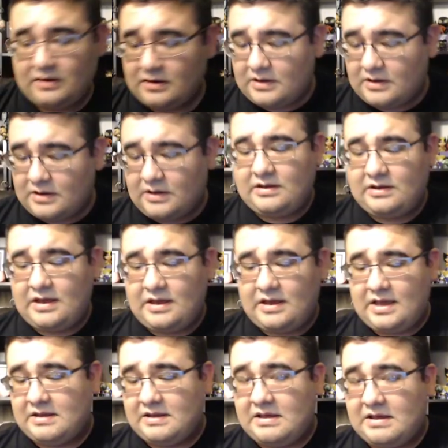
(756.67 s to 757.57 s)

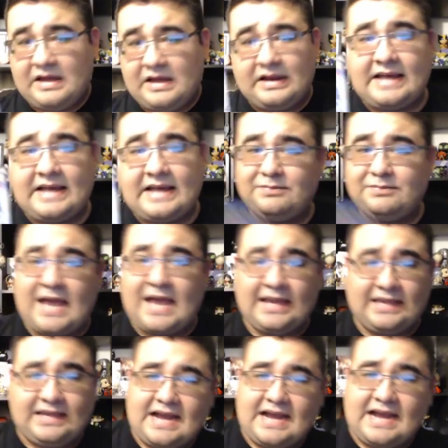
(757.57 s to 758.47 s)
Okay, last
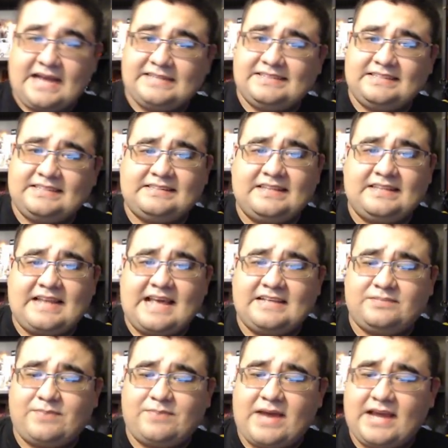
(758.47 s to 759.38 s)
packet, guys. This is the
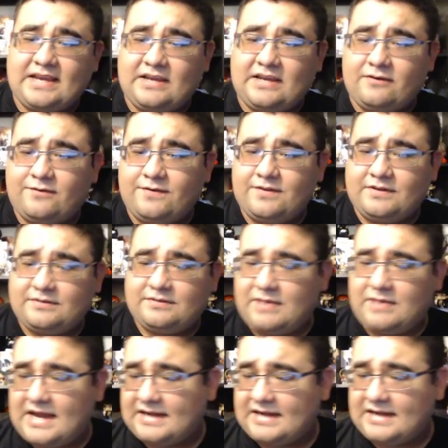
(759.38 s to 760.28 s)
last packet for this
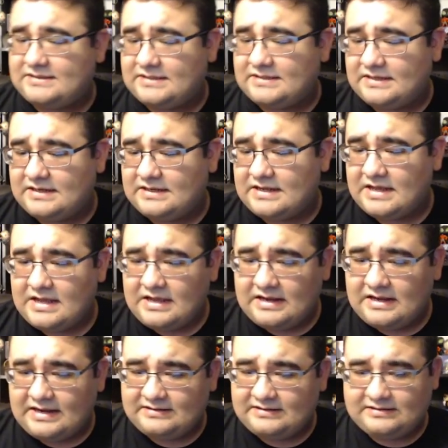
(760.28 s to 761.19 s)
box, and
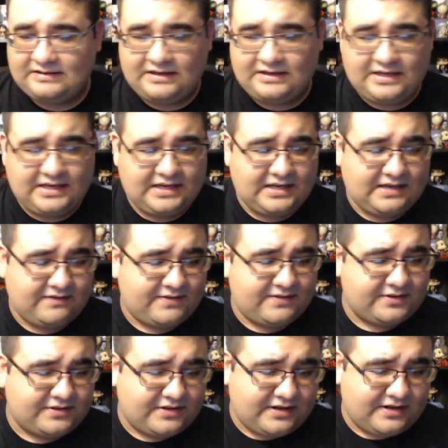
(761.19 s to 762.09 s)
let's see if
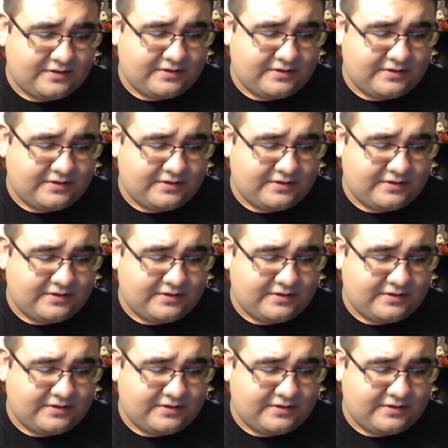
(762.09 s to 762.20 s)
there's any other